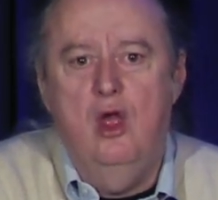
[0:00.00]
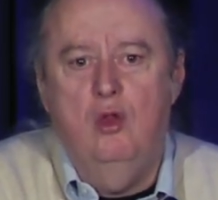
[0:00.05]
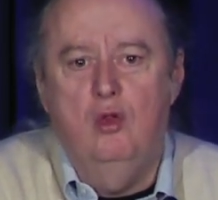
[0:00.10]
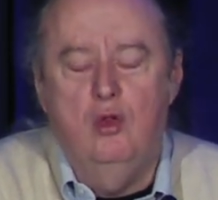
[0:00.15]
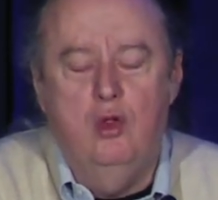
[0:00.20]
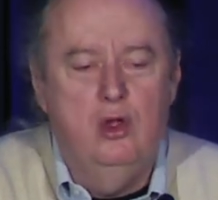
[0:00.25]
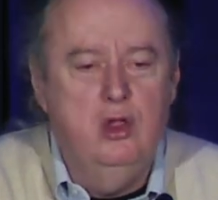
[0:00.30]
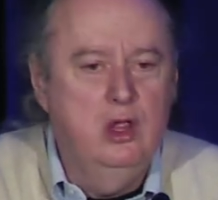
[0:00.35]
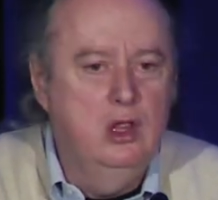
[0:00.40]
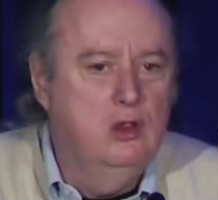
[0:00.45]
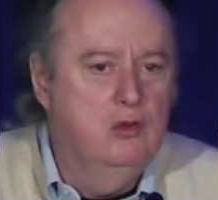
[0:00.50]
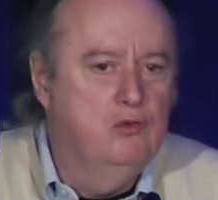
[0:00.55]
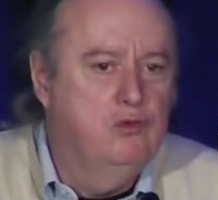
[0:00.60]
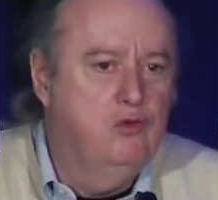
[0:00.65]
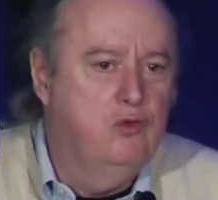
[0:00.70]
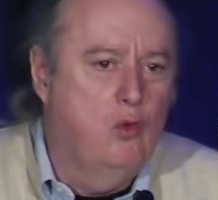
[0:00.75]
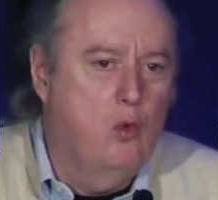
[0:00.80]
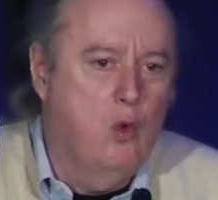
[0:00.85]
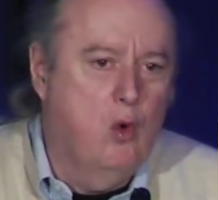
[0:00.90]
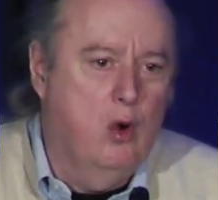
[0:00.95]
looking
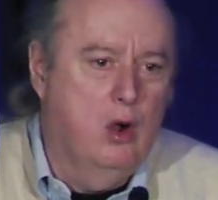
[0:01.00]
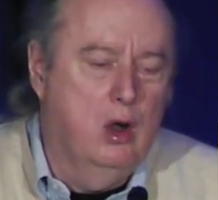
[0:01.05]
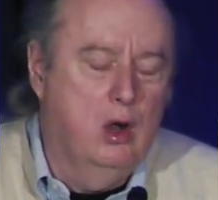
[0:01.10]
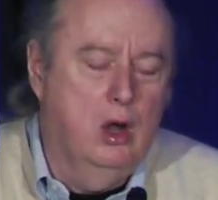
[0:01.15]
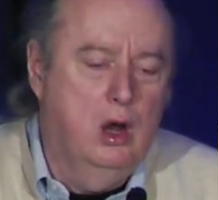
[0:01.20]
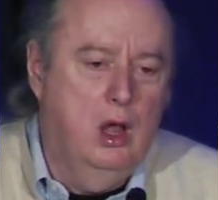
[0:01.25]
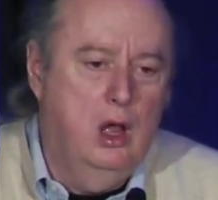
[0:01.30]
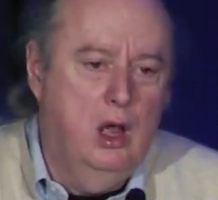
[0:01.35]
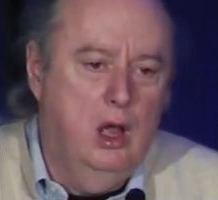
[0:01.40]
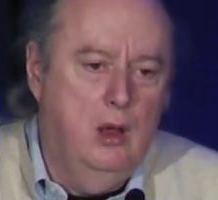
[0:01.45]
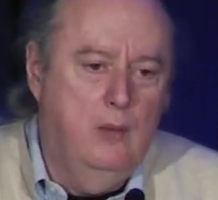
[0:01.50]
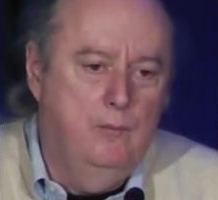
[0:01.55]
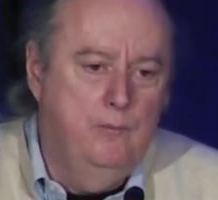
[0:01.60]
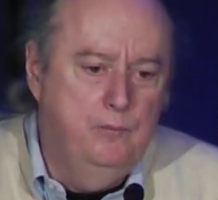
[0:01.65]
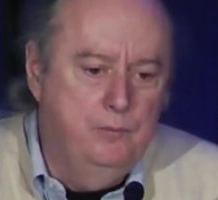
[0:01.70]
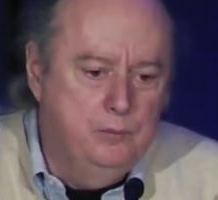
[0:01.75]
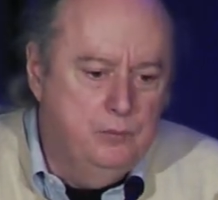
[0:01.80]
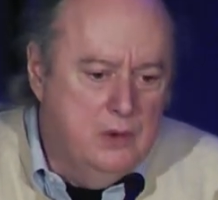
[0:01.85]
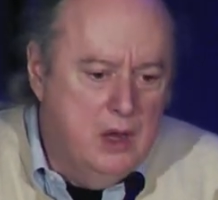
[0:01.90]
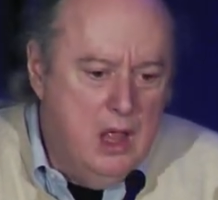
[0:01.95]
for
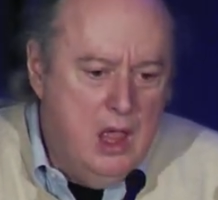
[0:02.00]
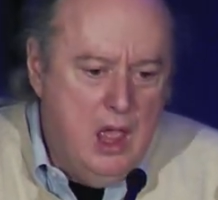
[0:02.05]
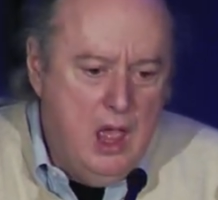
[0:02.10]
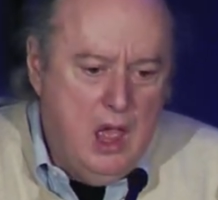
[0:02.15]
um,